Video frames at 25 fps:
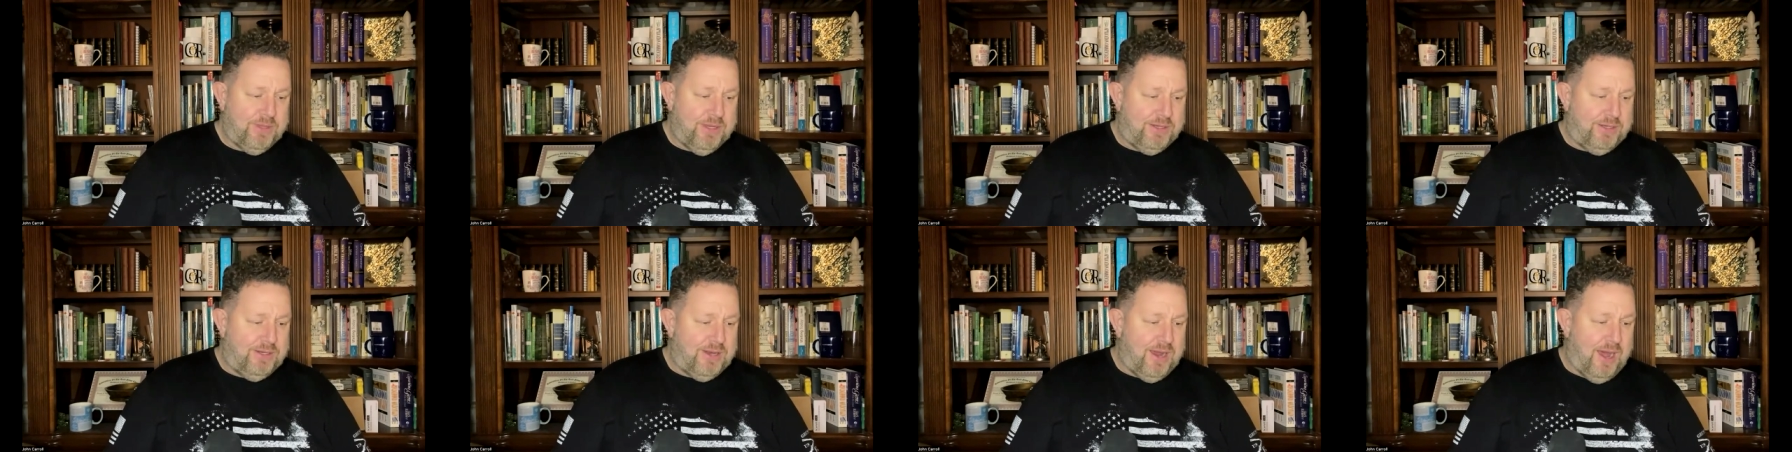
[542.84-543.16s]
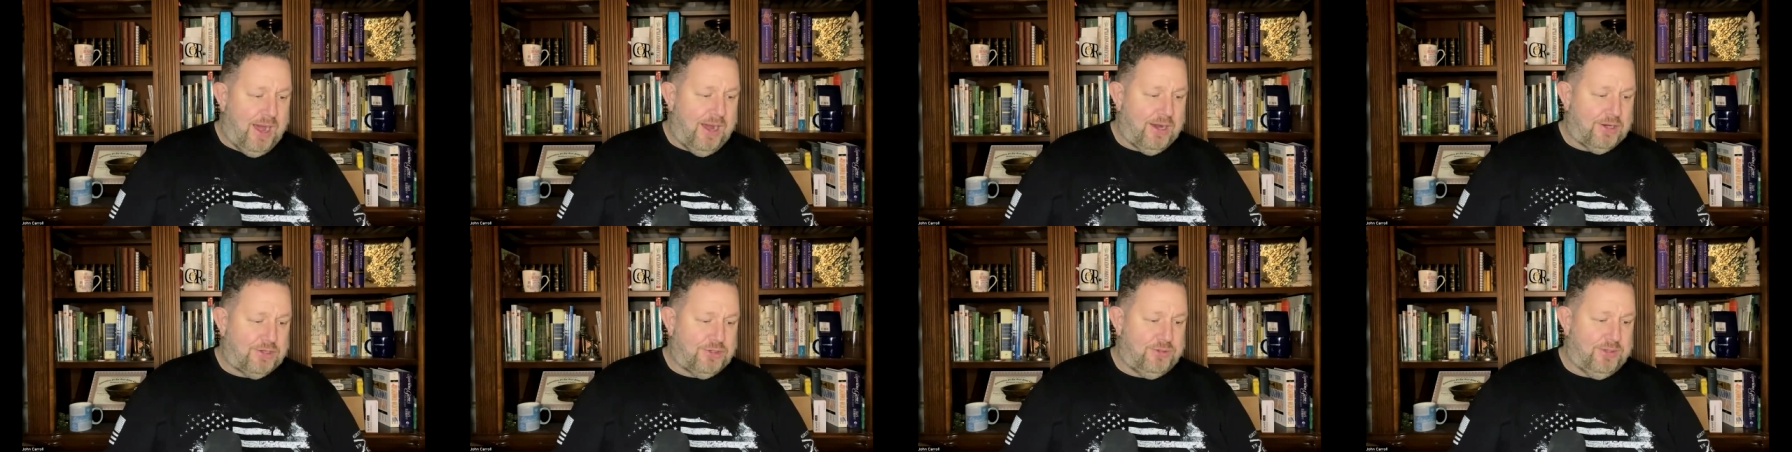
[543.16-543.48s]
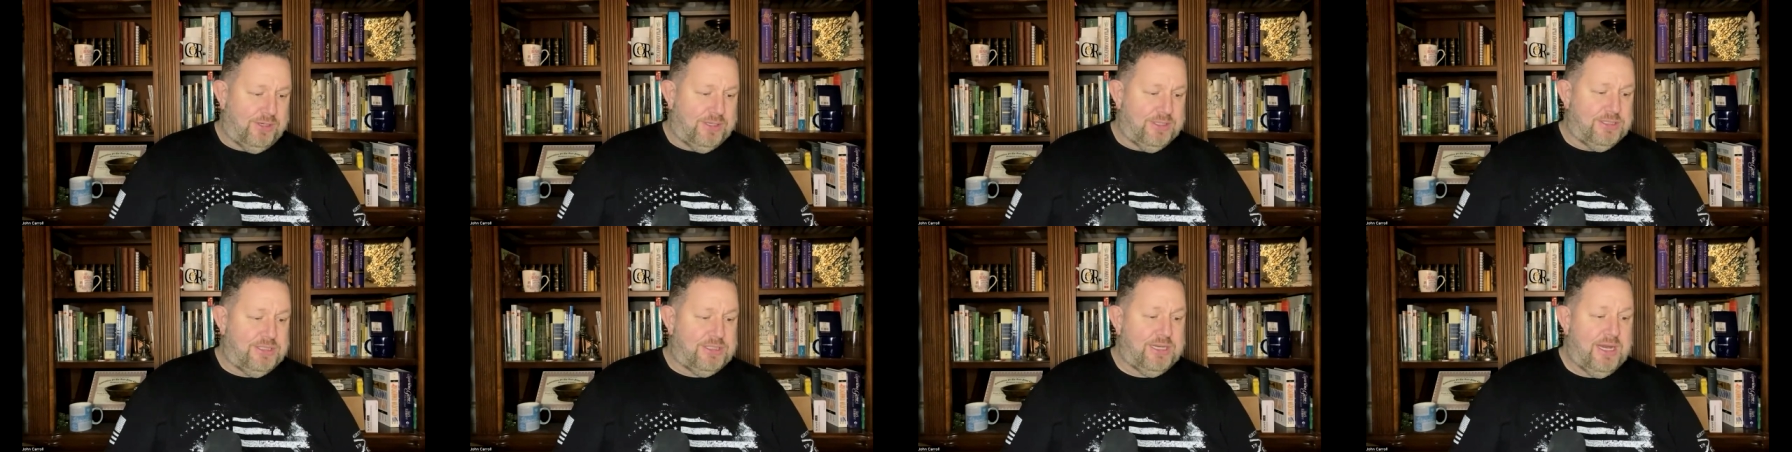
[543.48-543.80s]
the
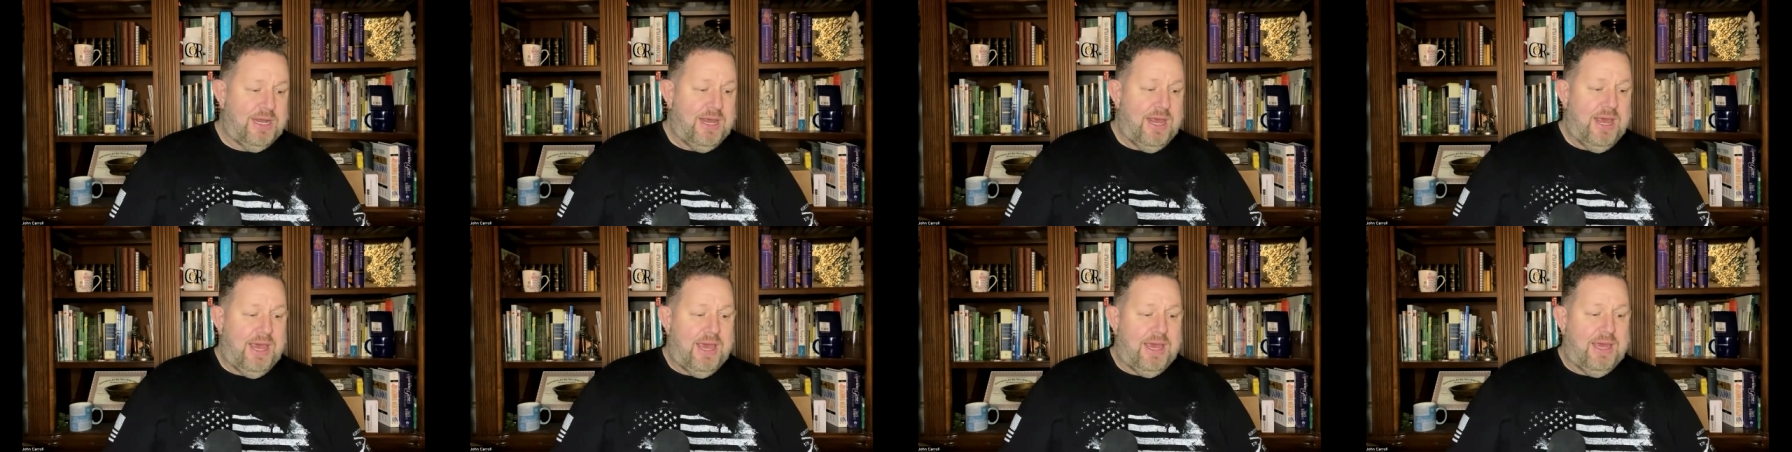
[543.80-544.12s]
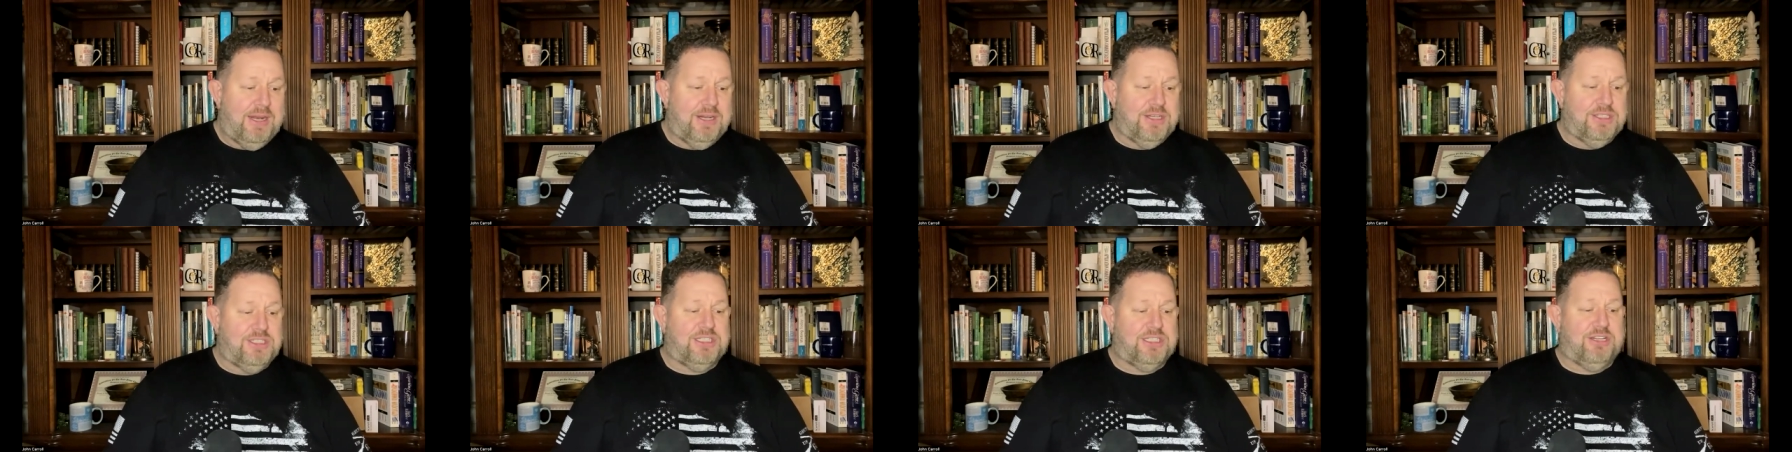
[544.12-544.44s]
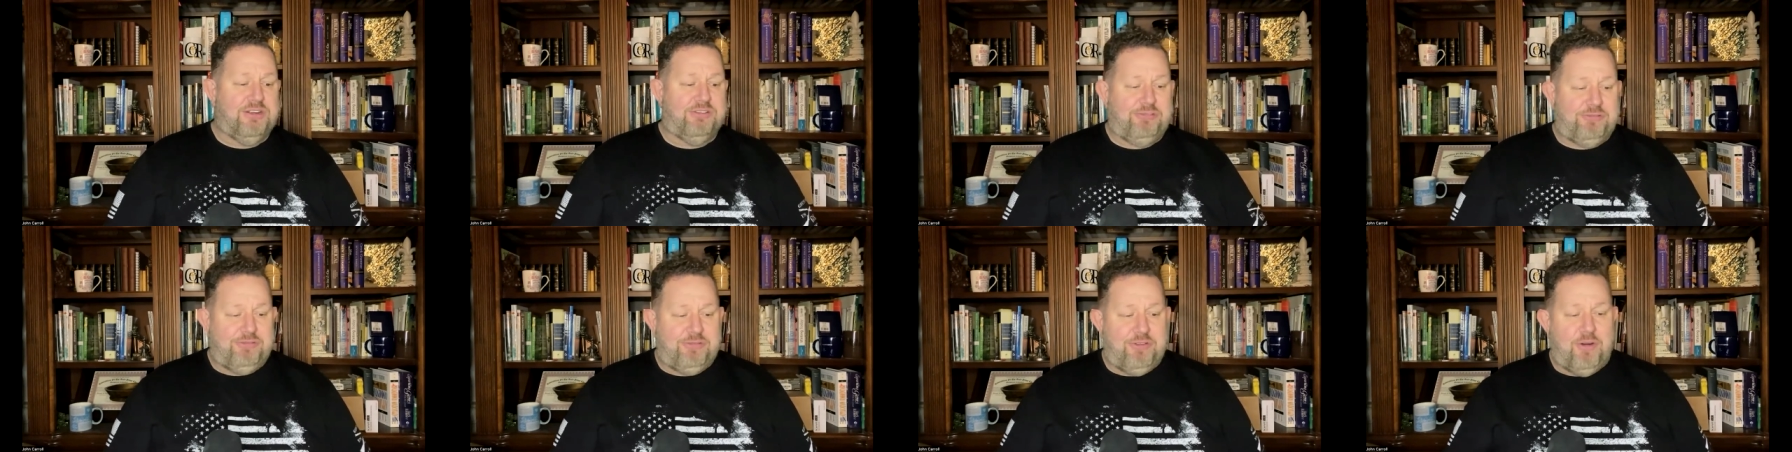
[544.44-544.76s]
doctrines. It is
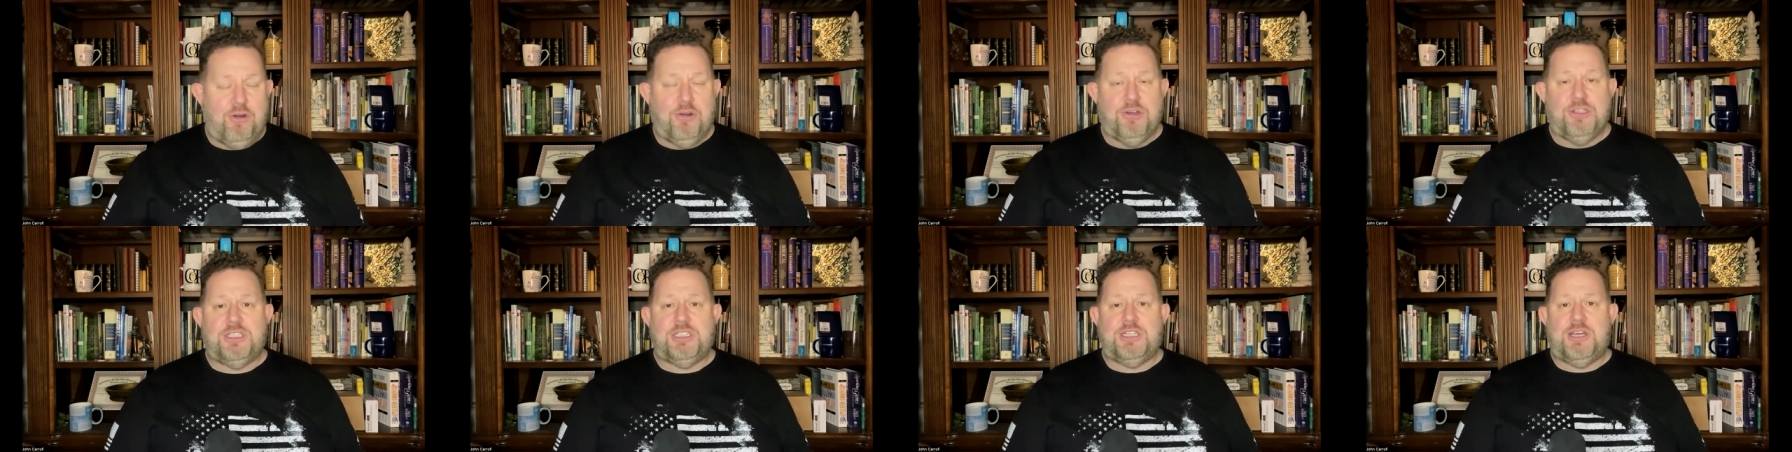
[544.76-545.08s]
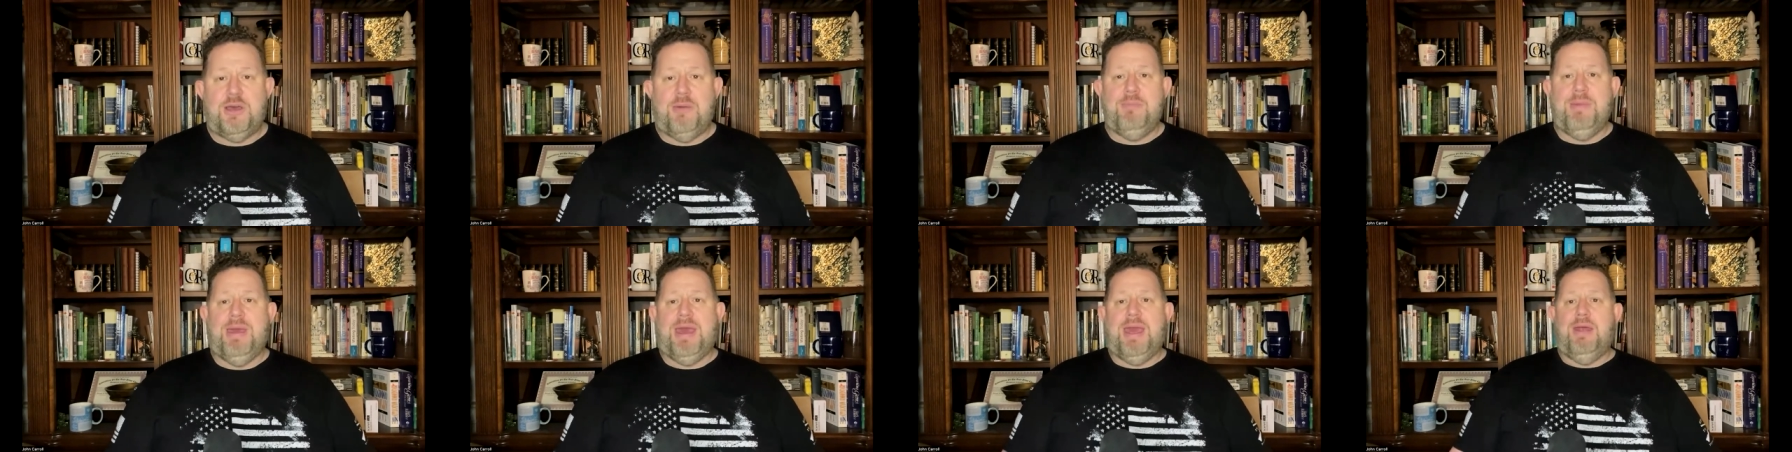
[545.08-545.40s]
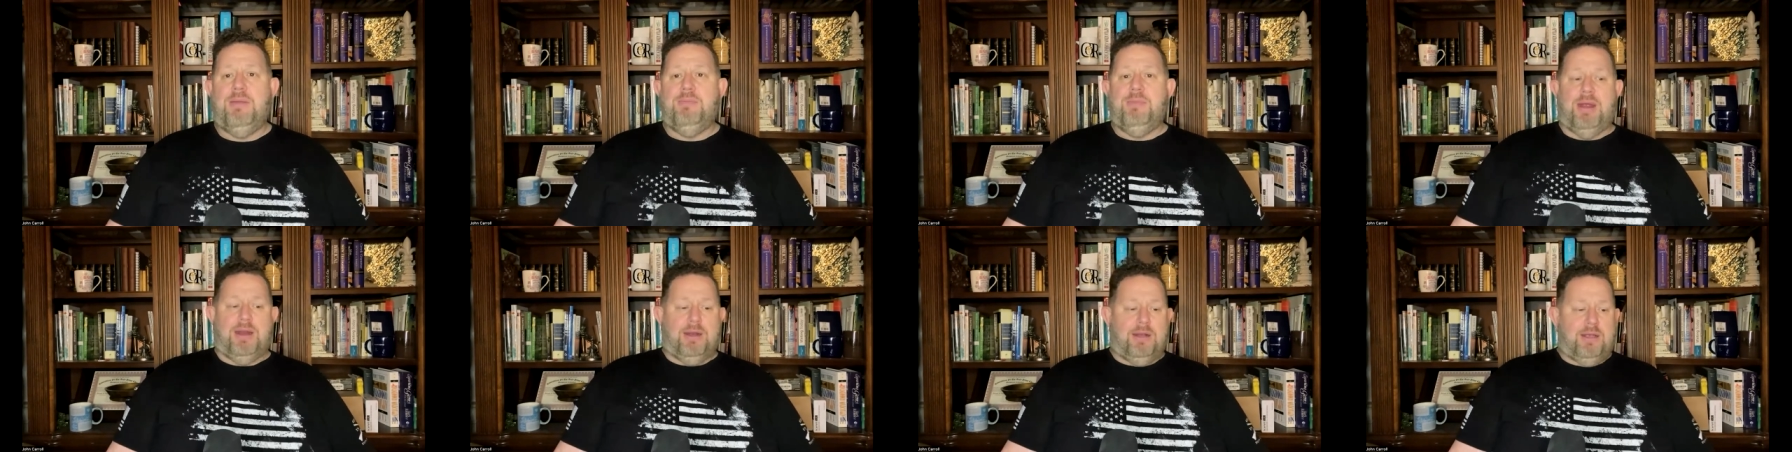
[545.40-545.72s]
the first
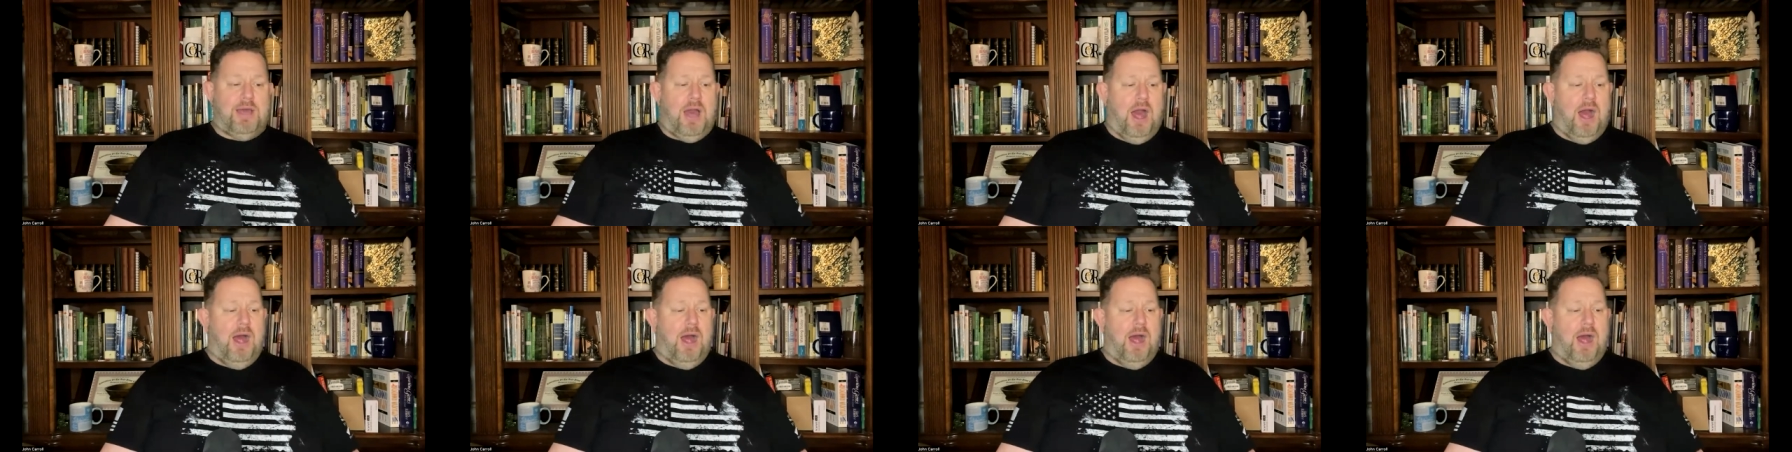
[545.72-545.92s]
commandment.